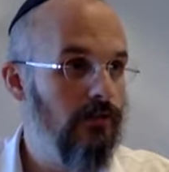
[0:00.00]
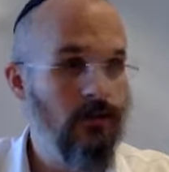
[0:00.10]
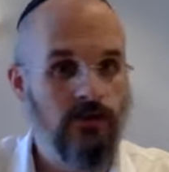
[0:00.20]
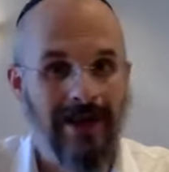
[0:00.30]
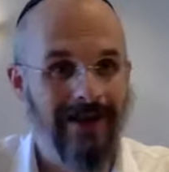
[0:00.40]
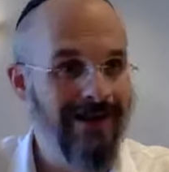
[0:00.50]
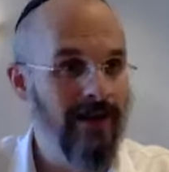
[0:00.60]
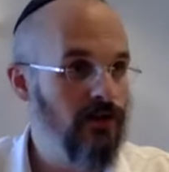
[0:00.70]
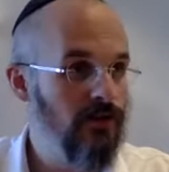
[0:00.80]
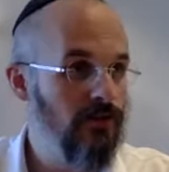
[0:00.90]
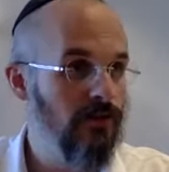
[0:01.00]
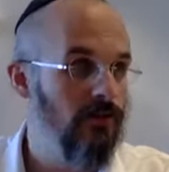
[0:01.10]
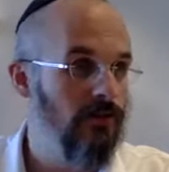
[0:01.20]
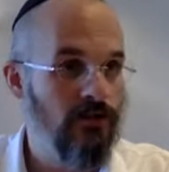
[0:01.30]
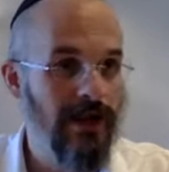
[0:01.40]
a jacket and a shirt,
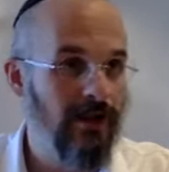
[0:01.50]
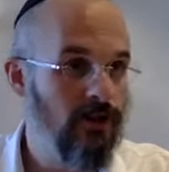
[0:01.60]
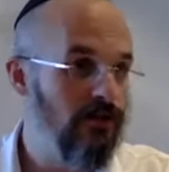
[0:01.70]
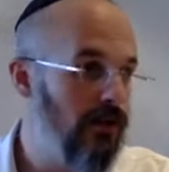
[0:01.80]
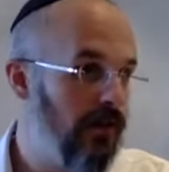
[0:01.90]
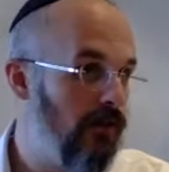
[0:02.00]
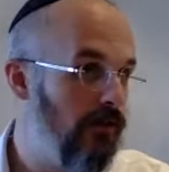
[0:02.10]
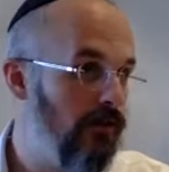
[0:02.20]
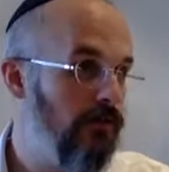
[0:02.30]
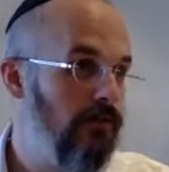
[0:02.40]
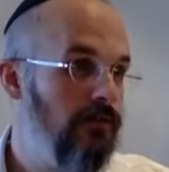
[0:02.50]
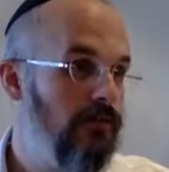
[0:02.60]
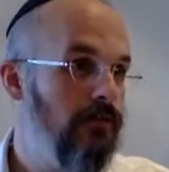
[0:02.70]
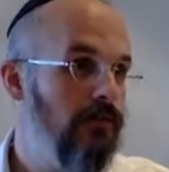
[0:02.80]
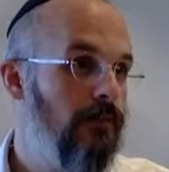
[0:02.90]
or a jacket, a shirt, and a coat?
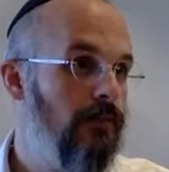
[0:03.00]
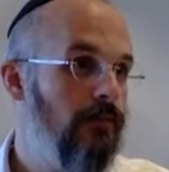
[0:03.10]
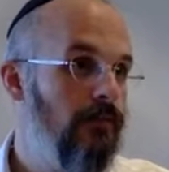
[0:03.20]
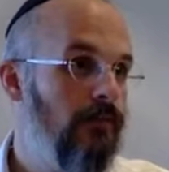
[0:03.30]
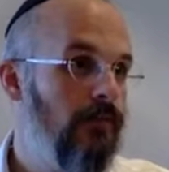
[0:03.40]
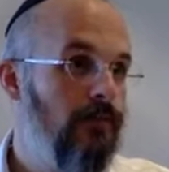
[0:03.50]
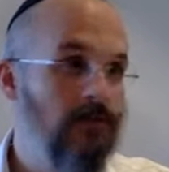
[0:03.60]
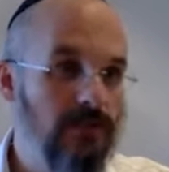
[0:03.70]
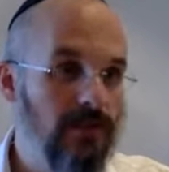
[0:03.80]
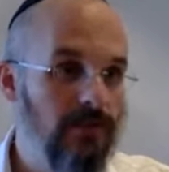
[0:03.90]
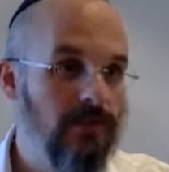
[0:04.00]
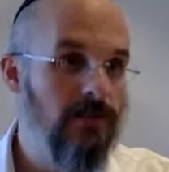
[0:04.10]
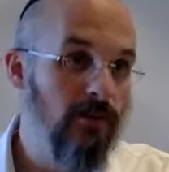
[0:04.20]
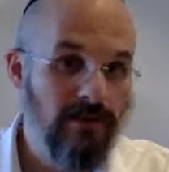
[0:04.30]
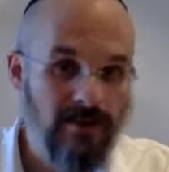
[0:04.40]
Doesn't make a difference. The
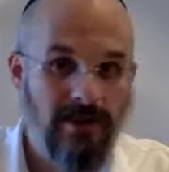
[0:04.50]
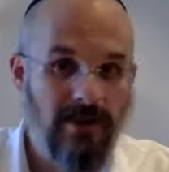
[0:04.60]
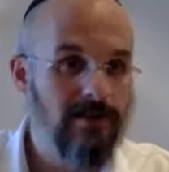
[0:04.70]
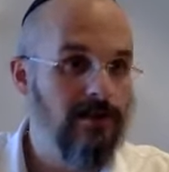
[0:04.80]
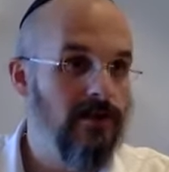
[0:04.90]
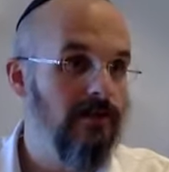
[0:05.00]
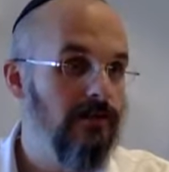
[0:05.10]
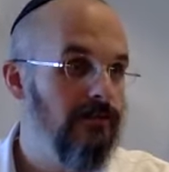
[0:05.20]
point is the king is in there